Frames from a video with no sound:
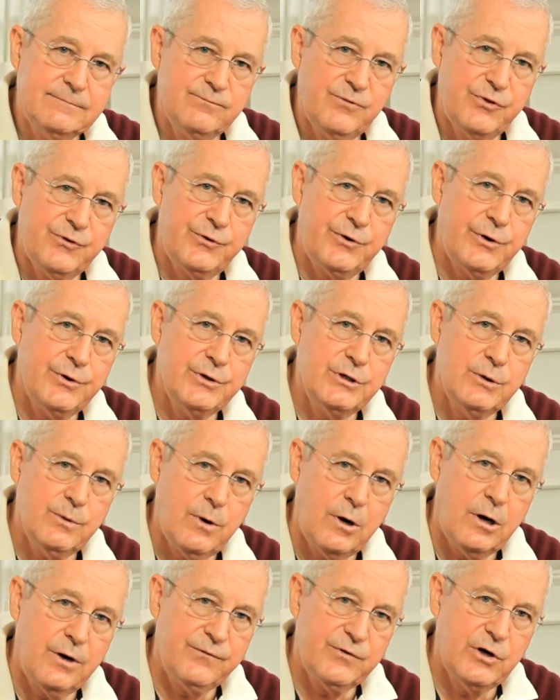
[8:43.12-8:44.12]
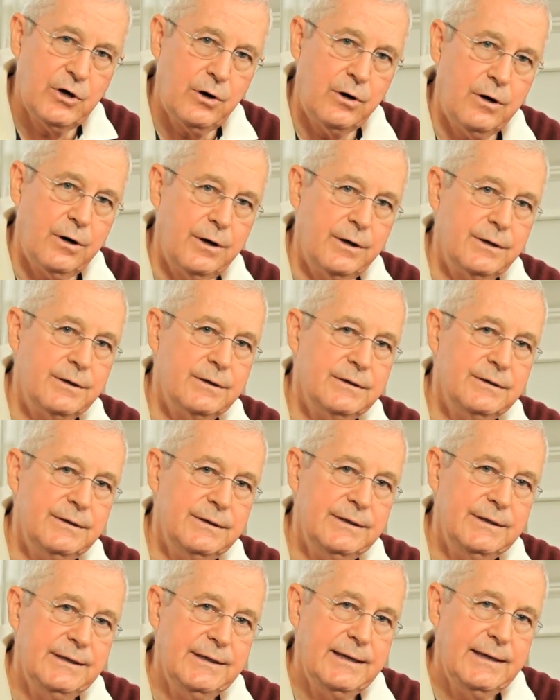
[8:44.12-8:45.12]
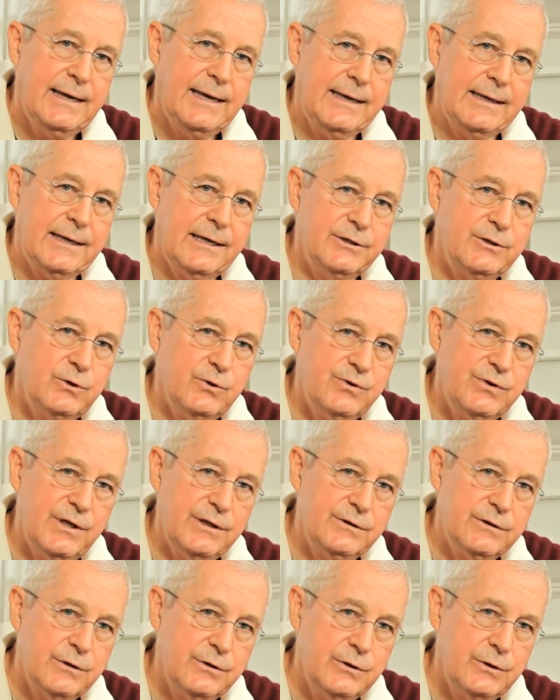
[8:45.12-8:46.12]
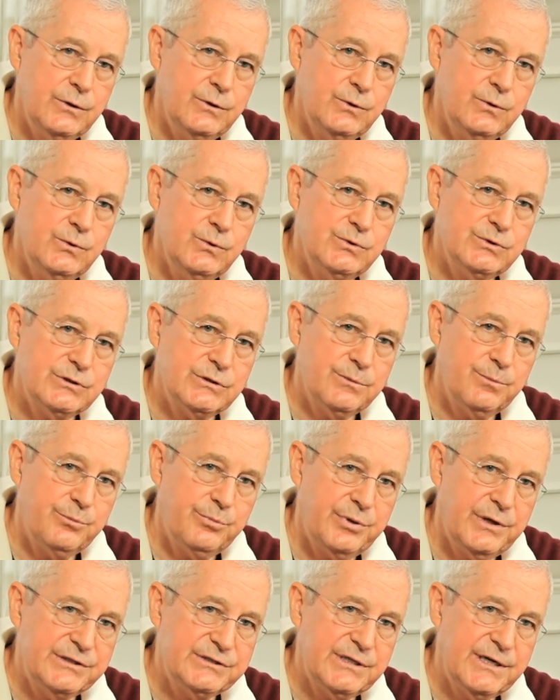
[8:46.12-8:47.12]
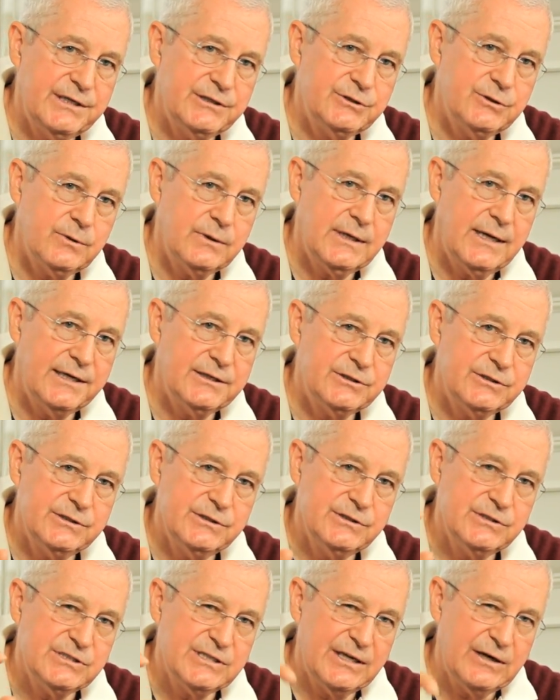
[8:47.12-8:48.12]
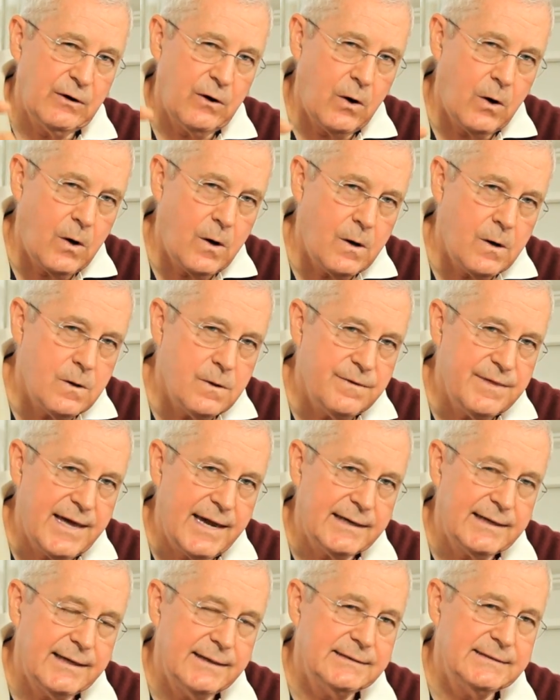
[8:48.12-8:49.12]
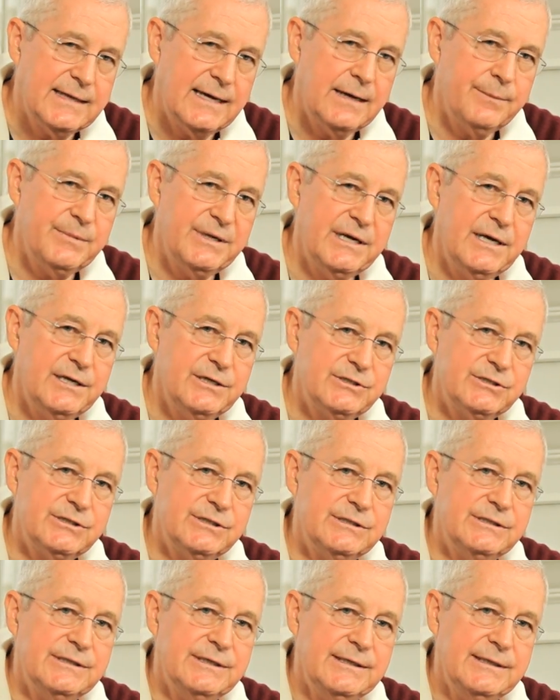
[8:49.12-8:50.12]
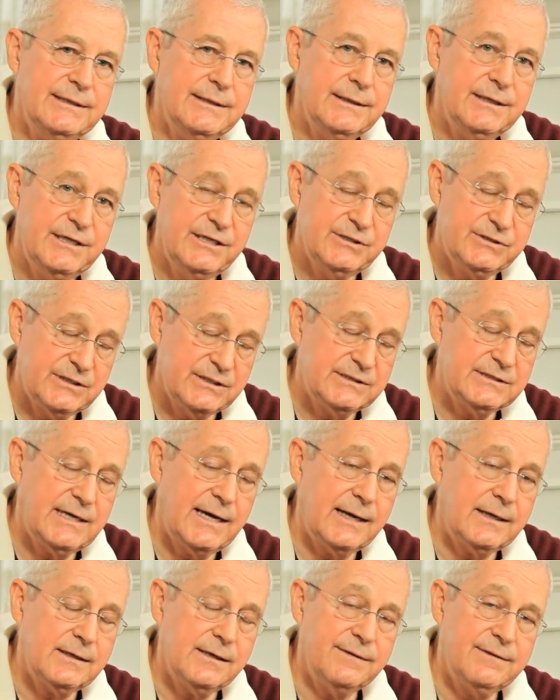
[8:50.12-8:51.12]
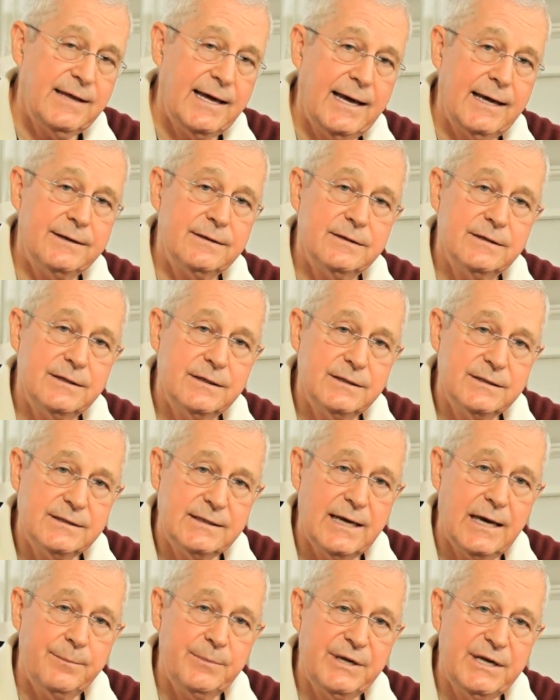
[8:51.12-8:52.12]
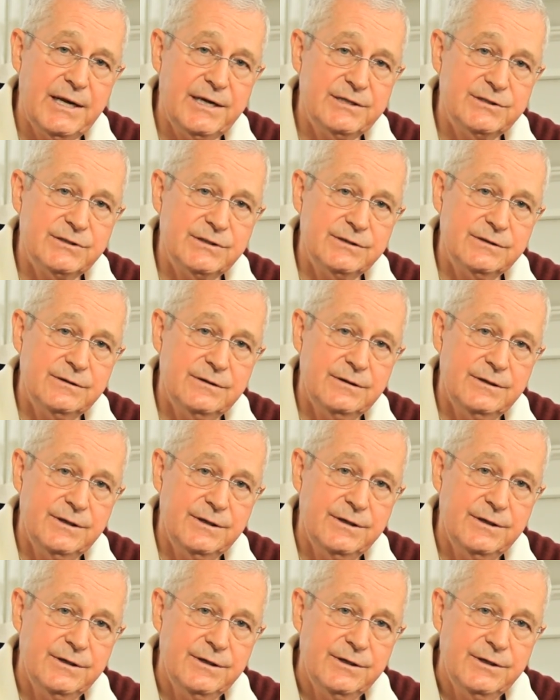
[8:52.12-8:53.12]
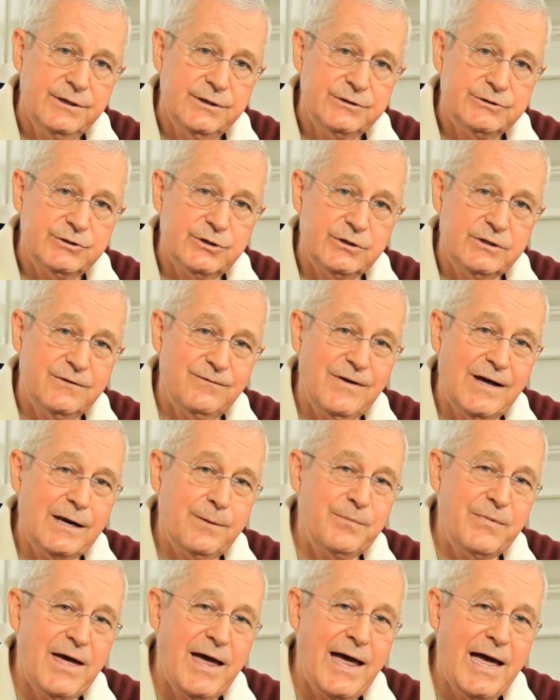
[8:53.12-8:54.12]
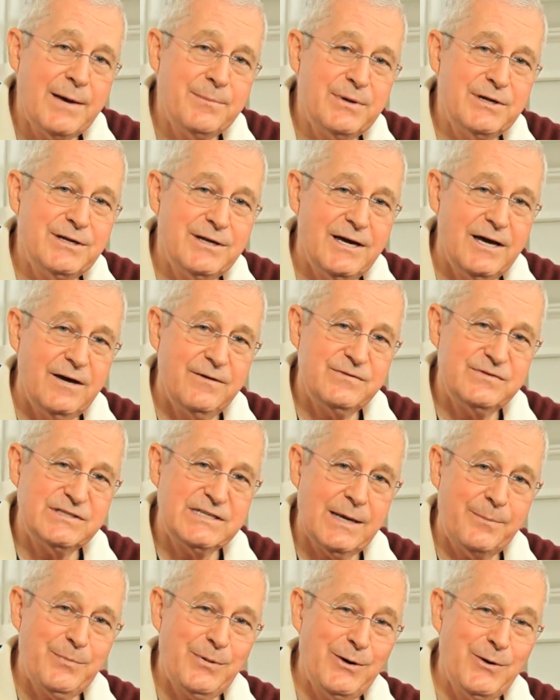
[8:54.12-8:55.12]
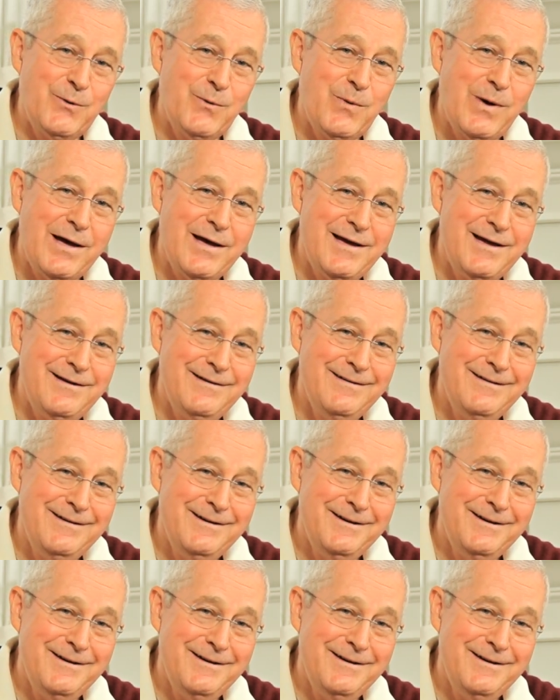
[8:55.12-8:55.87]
throw you off guard. And I do think the news, presidential elections, and all that contamination is exactly that, contamination. So develop the habit of stepping away,